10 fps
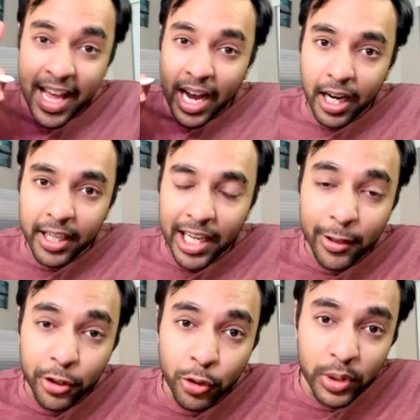Until
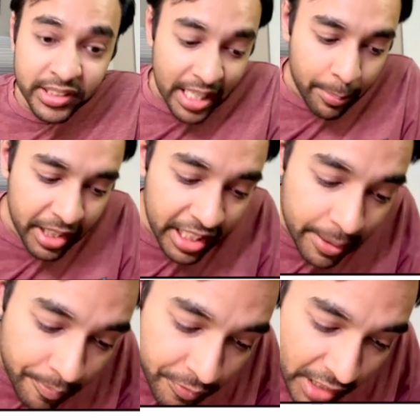your queue is empty,
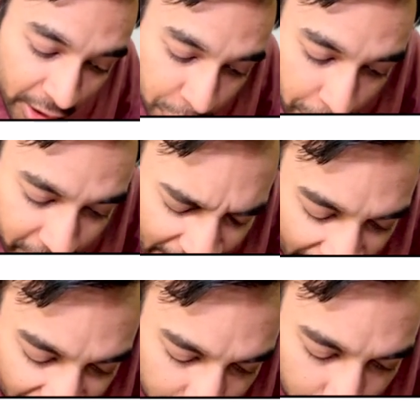you will
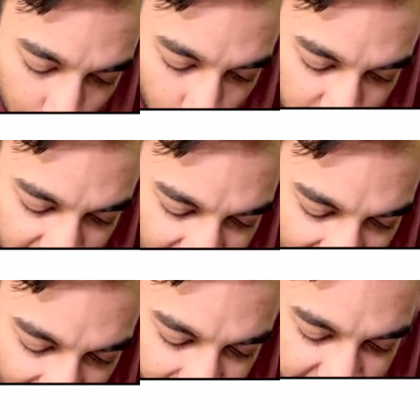add both the left